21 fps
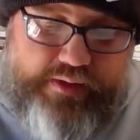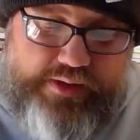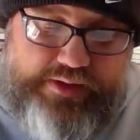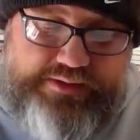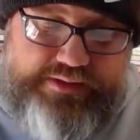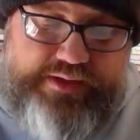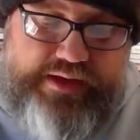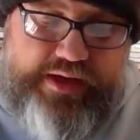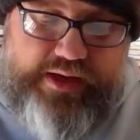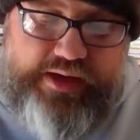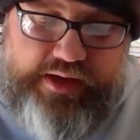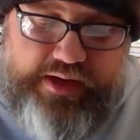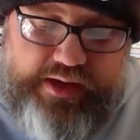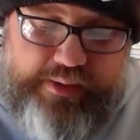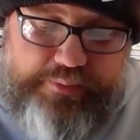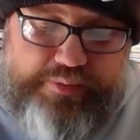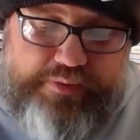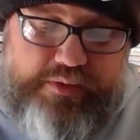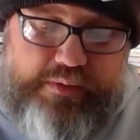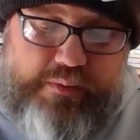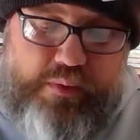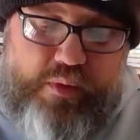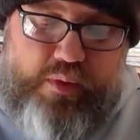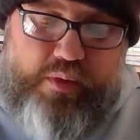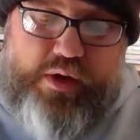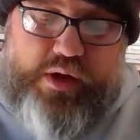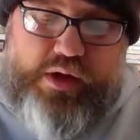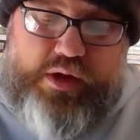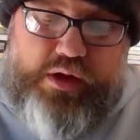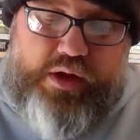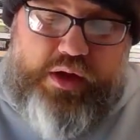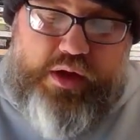He's getting up in the
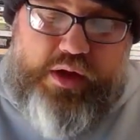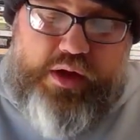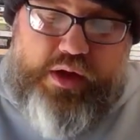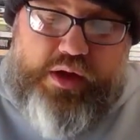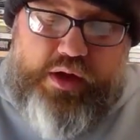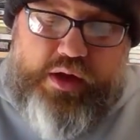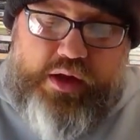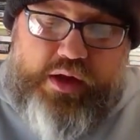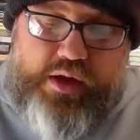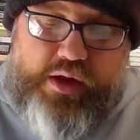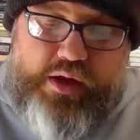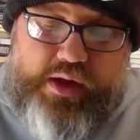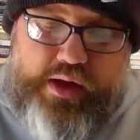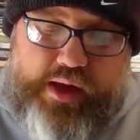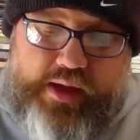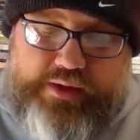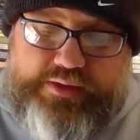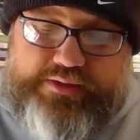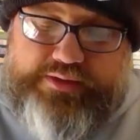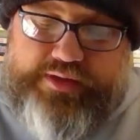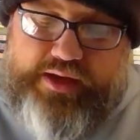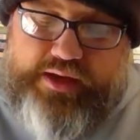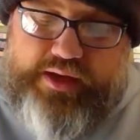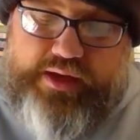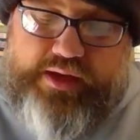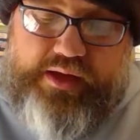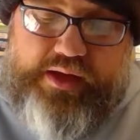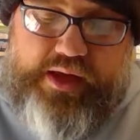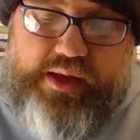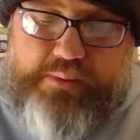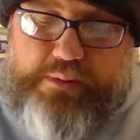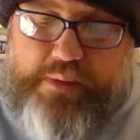morning and he's
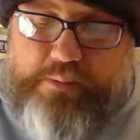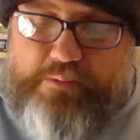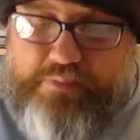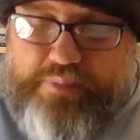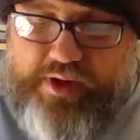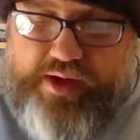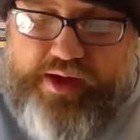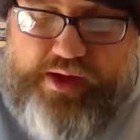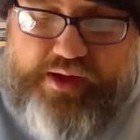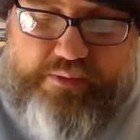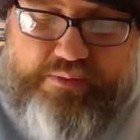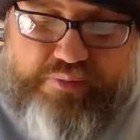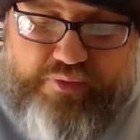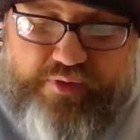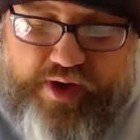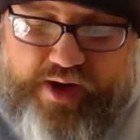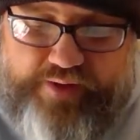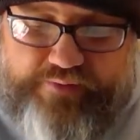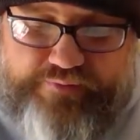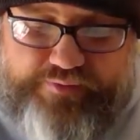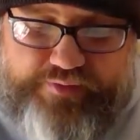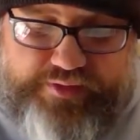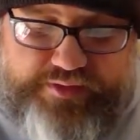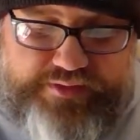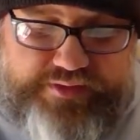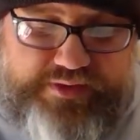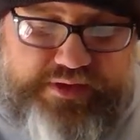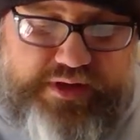eating him a big breakfast.